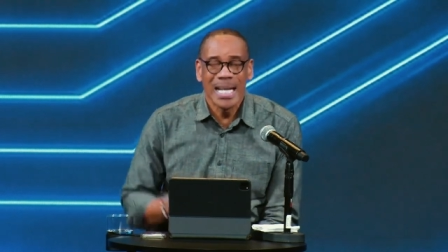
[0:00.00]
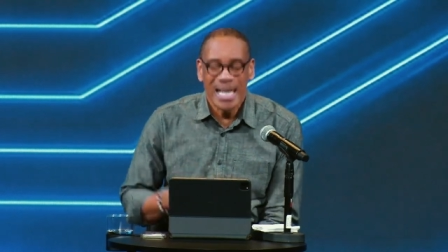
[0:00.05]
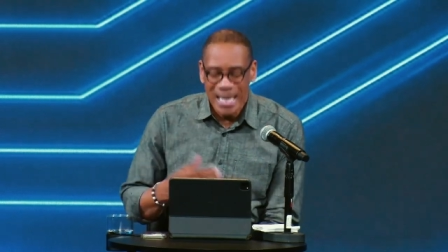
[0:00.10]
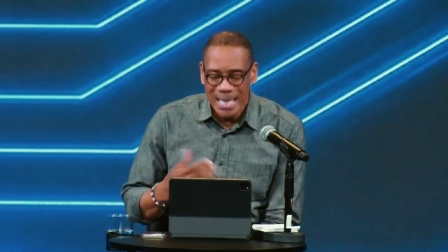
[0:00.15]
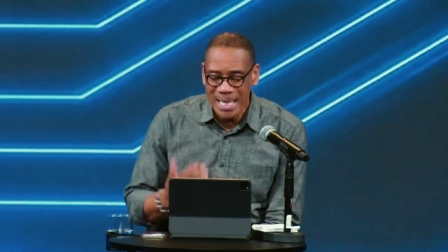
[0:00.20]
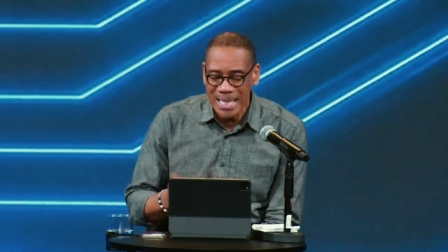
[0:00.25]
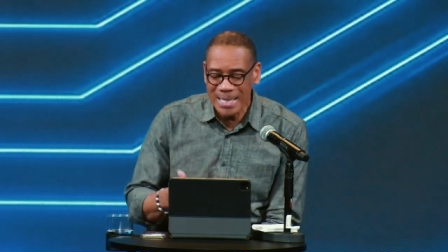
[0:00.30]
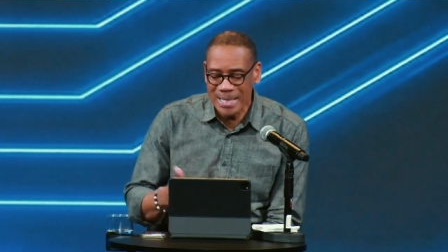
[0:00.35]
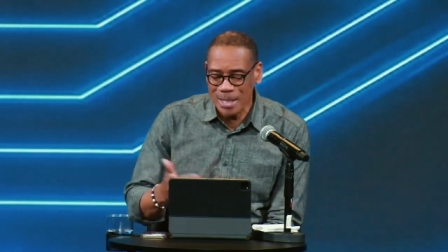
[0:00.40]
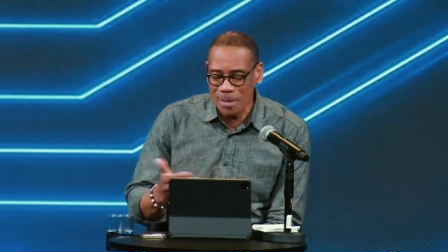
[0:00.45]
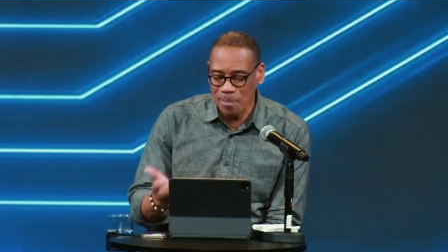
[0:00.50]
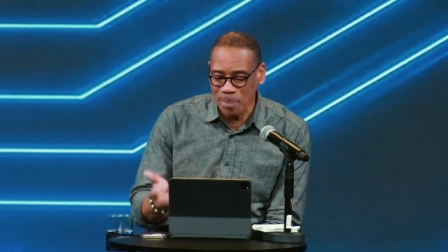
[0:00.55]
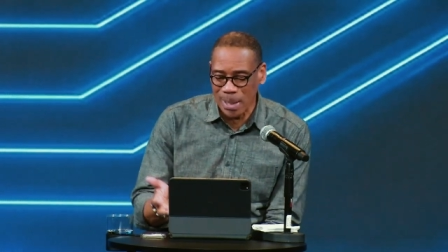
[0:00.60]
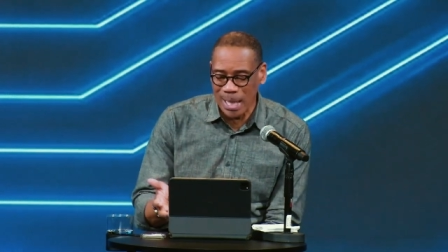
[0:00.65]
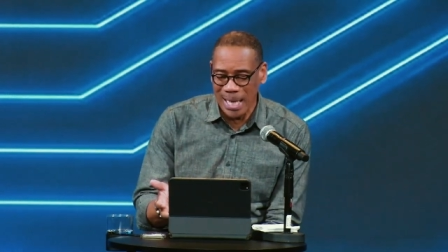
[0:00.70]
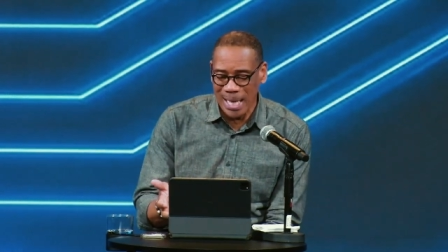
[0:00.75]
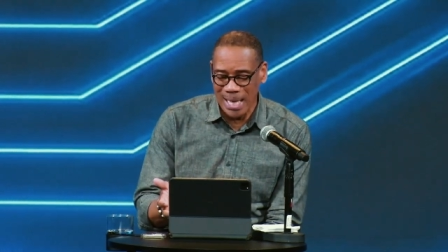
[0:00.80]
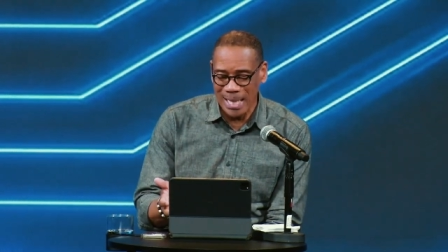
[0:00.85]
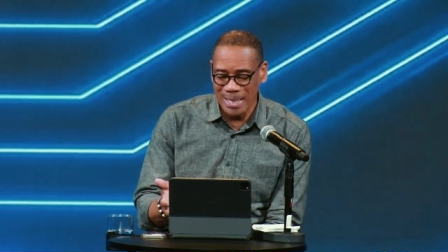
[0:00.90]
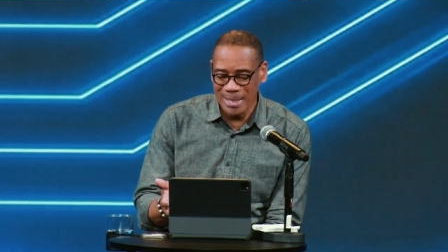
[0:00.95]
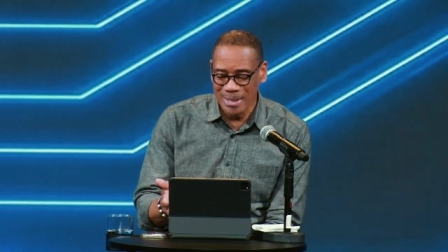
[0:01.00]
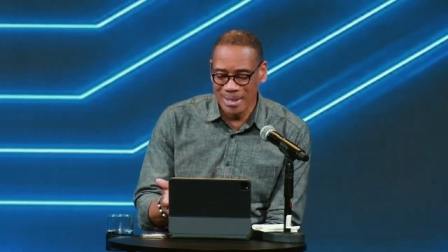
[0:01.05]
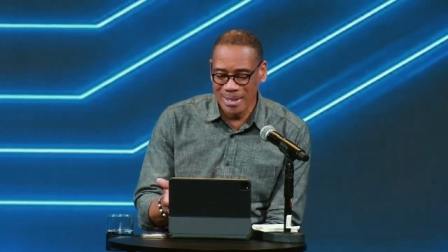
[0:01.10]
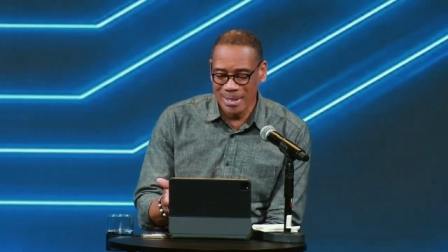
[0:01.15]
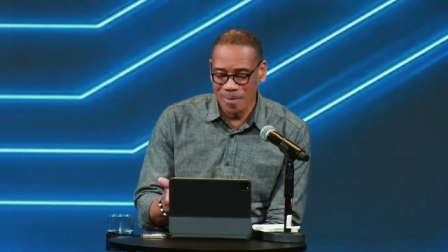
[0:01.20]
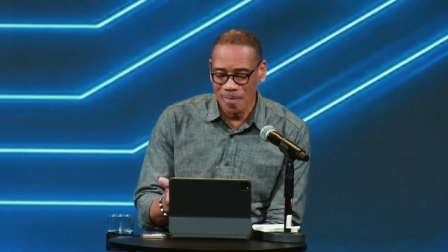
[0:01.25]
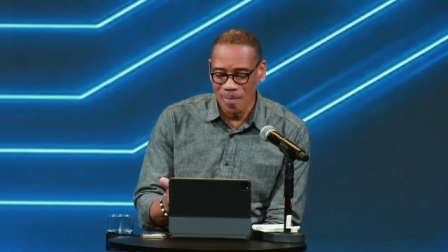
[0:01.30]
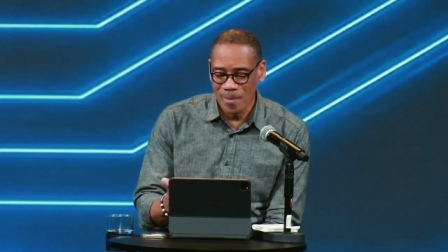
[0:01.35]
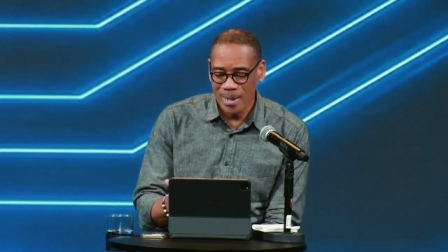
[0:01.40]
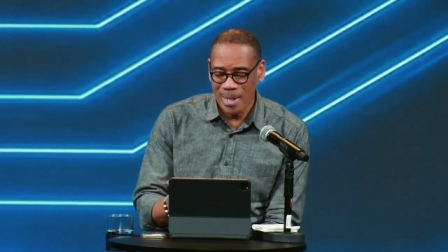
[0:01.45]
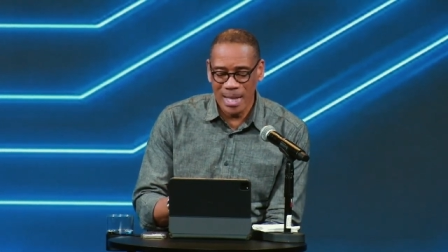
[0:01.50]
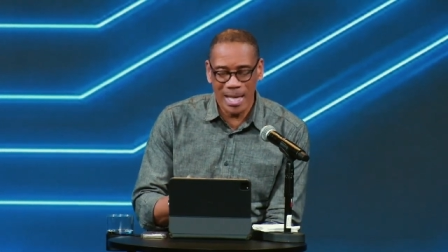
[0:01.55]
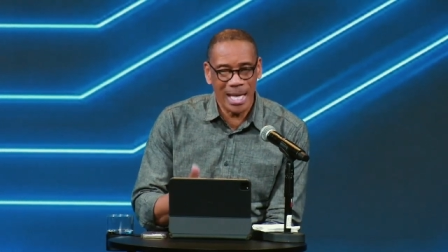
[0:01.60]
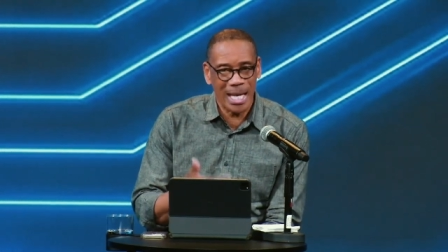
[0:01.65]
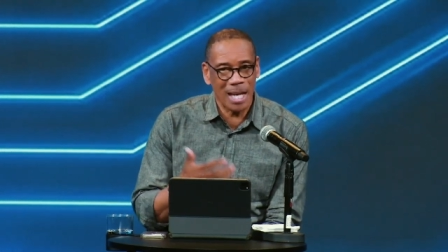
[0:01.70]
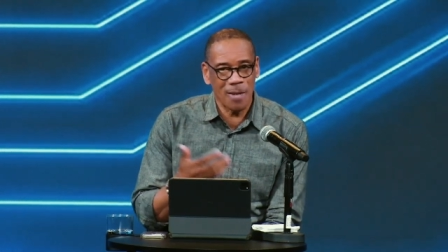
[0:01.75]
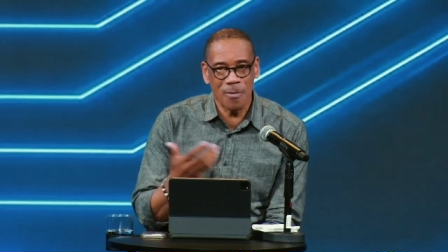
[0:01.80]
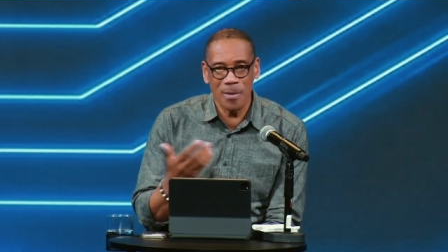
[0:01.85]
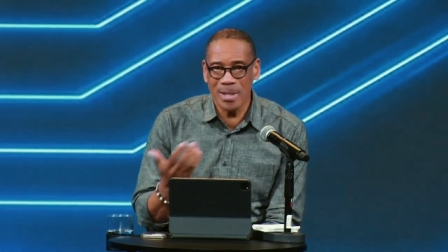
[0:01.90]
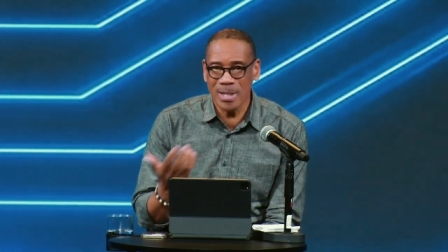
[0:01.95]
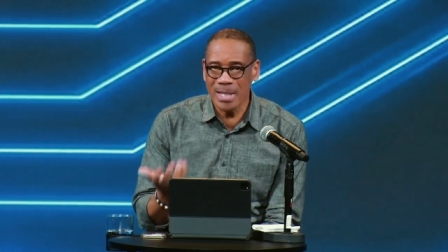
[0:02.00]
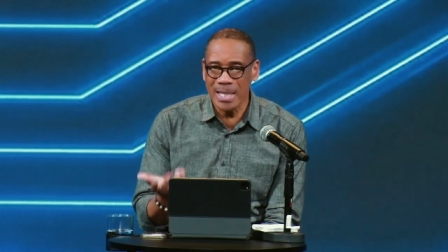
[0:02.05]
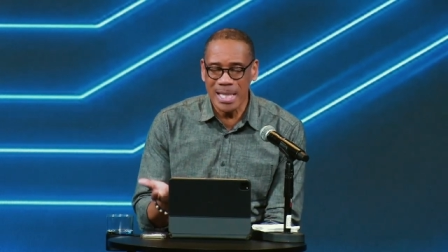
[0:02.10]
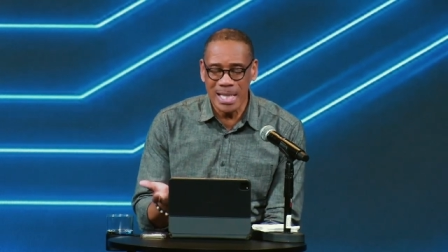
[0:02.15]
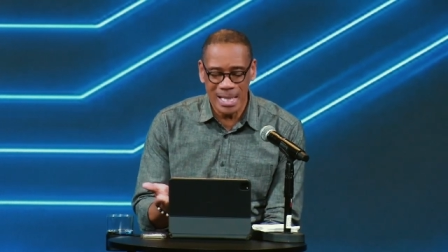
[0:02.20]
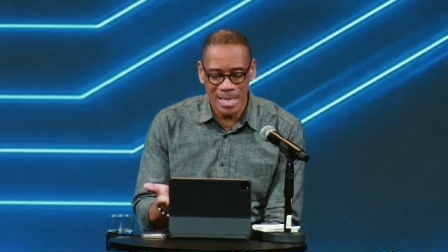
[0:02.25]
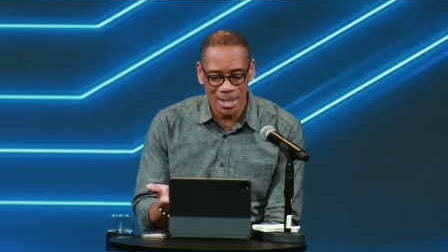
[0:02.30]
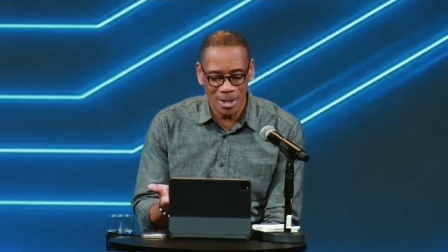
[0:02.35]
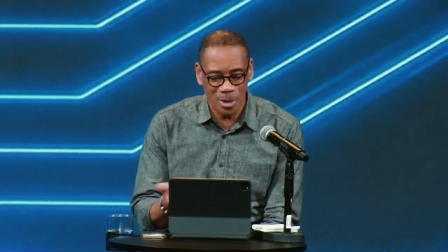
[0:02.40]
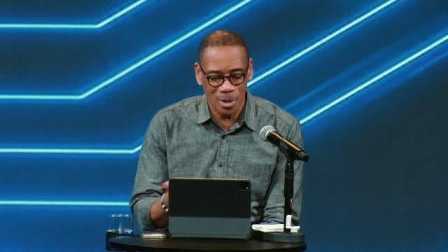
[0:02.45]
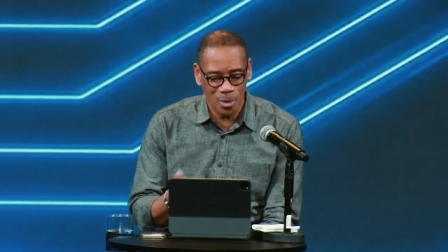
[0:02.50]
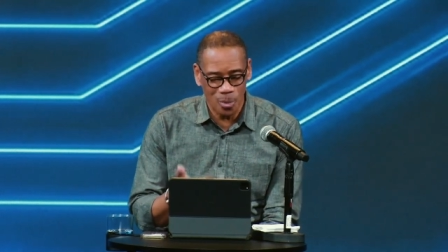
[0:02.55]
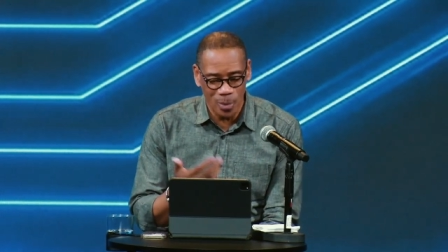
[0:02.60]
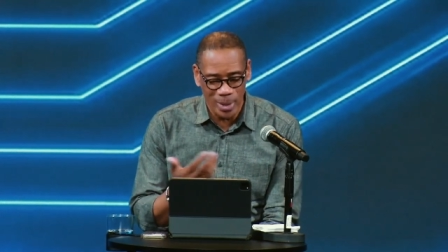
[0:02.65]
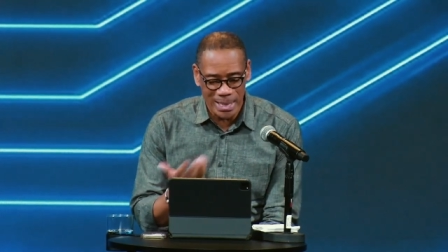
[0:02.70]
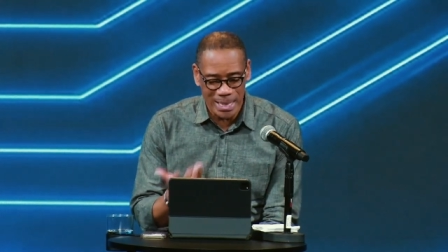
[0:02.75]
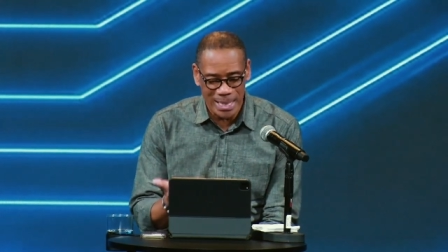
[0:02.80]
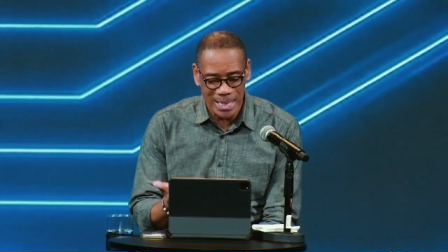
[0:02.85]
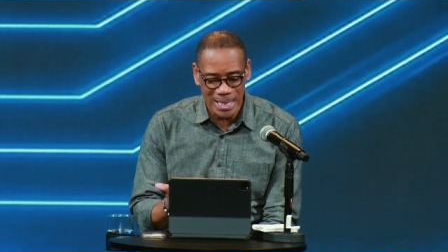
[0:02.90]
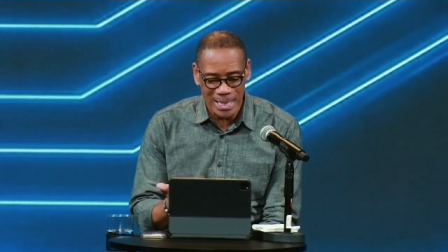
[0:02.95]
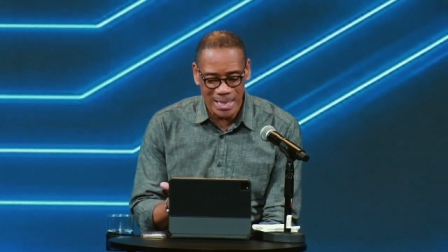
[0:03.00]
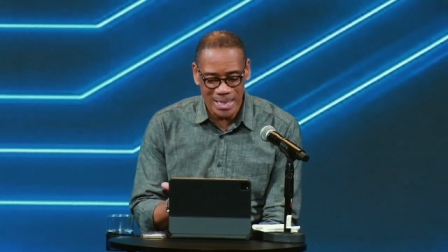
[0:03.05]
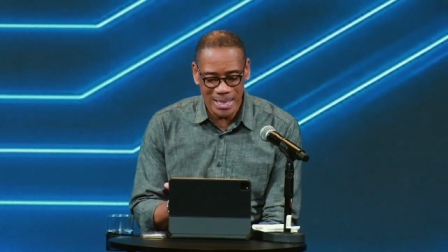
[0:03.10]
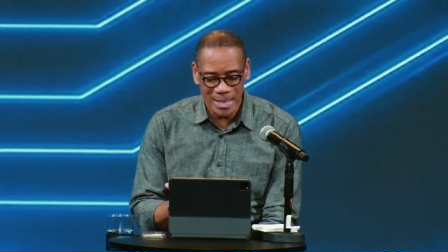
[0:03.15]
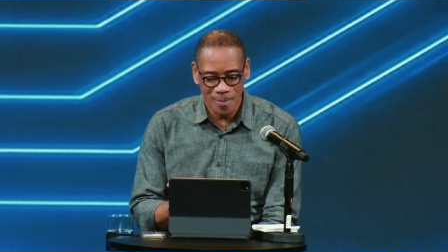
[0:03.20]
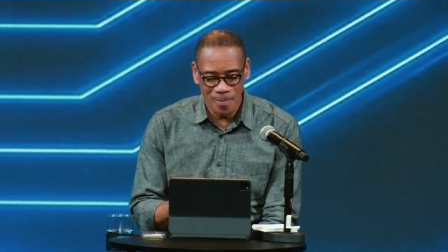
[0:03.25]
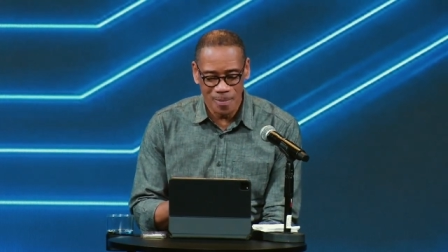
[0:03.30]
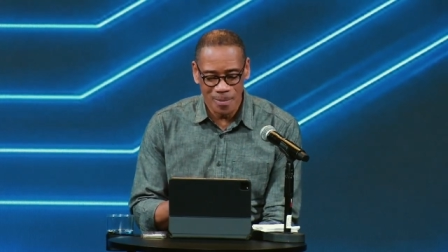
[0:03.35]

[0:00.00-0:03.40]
He supplies everything we need.